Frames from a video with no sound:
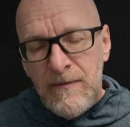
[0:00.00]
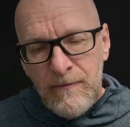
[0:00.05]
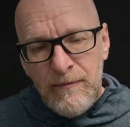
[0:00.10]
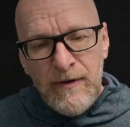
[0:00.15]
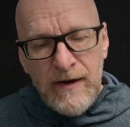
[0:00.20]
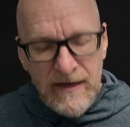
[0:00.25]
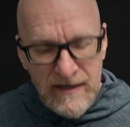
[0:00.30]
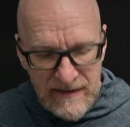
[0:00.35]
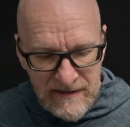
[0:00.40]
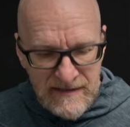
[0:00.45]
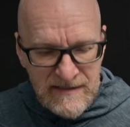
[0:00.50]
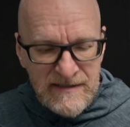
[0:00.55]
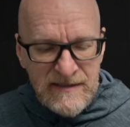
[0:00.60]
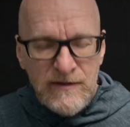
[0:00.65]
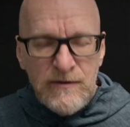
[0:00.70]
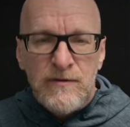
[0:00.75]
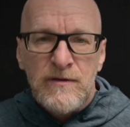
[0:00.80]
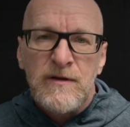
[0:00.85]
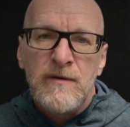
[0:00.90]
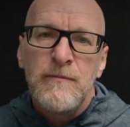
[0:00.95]
but
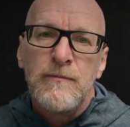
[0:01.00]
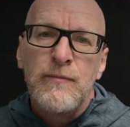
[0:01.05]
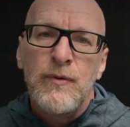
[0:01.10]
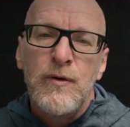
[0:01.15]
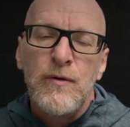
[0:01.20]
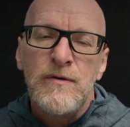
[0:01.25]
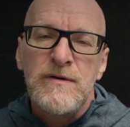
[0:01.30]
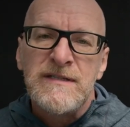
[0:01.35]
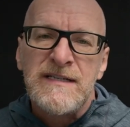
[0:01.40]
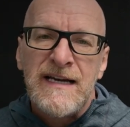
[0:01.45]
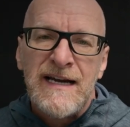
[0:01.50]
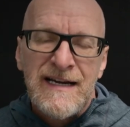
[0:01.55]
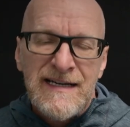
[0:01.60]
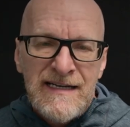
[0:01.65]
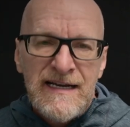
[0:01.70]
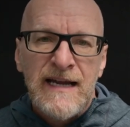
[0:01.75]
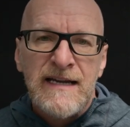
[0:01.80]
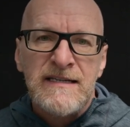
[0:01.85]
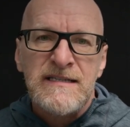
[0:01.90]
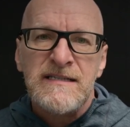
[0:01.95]
still composing a
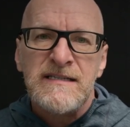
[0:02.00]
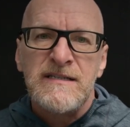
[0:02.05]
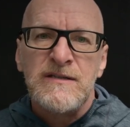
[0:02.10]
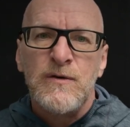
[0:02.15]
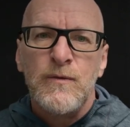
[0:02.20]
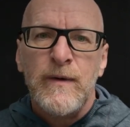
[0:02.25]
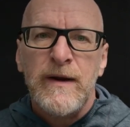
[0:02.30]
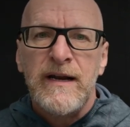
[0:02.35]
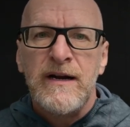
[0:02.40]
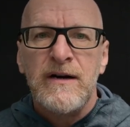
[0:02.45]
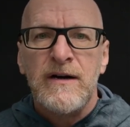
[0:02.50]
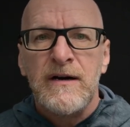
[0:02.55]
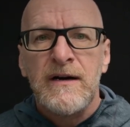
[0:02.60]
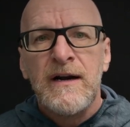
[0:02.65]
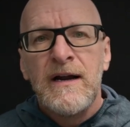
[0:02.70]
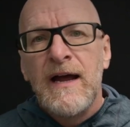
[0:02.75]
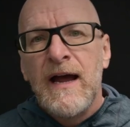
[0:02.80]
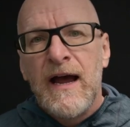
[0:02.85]
nice square